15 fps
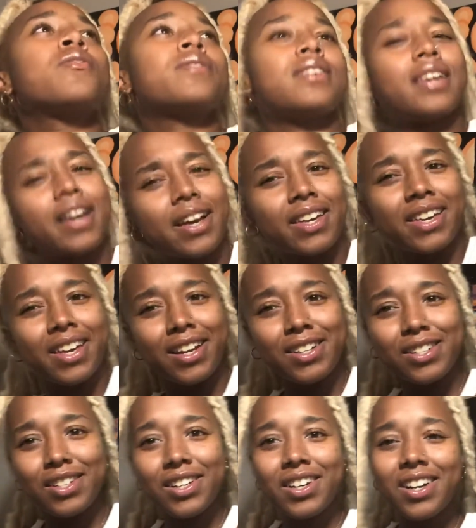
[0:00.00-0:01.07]
yeah,
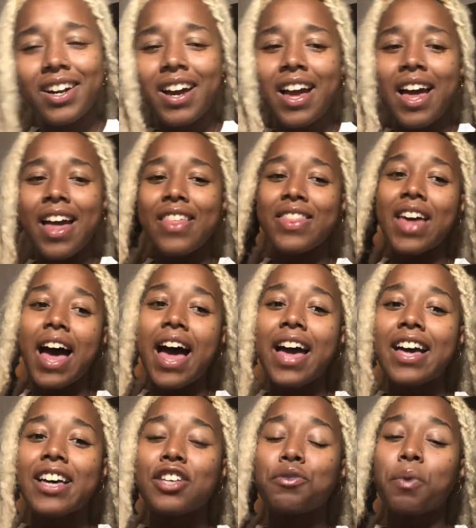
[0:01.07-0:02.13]
Cancer, that
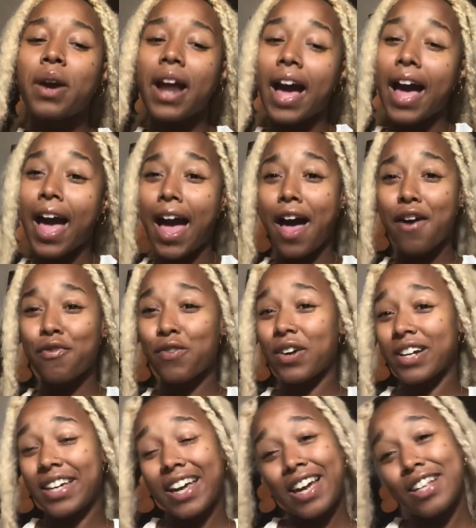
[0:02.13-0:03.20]
is what I have for
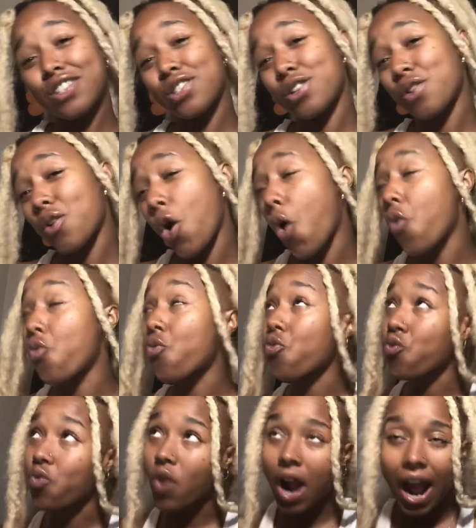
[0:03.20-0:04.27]
Cancer
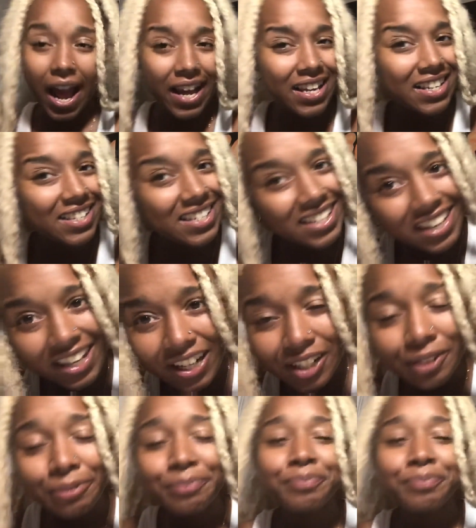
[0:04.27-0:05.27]
rising.